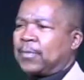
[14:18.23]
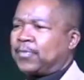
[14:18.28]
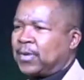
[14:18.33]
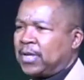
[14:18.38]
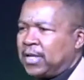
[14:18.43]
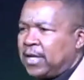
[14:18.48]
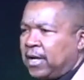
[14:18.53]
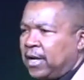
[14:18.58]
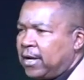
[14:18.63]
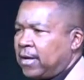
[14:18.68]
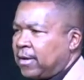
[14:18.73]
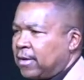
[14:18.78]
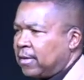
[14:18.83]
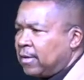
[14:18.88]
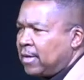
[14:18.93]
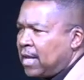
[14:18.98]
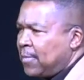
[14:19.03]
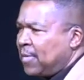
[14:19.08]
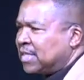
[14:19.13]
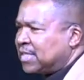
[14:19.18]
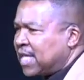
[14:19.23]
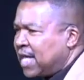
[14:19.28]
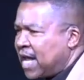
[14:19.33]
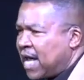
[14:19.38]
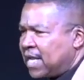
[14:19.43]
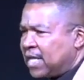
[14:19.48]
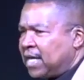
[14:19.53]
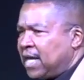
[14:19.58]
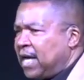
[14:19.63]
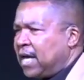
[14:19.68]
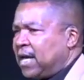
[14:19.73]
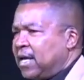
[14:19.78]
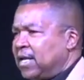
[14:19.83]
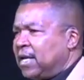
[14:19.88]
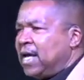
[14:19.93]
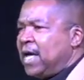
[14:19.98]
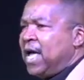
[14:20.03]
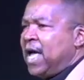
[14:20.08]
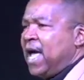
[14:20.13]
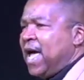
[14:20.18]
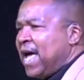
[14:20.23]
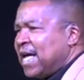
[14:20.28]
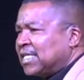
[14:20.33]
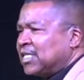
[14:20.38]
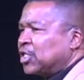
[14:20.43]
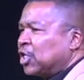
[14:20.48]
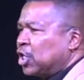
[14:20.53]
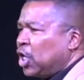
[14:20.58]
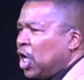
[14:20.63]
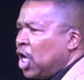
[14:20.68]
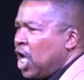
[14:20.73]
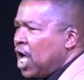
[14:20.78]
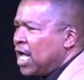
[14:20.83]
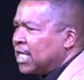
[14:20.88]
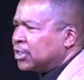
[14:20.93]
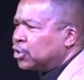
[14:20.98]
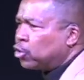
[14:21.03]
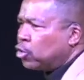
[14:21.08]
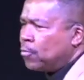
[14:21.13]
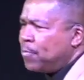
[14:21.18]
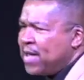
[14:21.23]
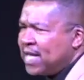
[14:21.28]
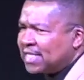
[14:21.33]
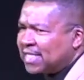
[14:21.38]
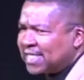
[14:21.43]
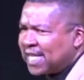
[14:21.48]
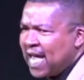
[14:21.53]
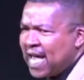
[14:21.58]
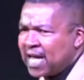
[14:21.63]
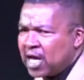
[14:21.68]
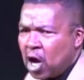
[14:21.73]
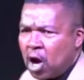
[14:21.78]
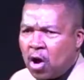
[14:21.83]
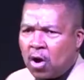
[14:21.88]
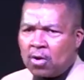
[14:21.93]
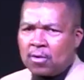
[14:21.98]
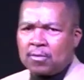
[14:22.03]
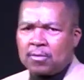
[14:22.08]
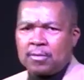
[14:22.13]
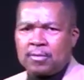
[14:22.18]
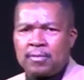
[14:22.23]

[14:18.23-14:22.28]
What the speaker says: up in here. Let me say that again. It's good to be single.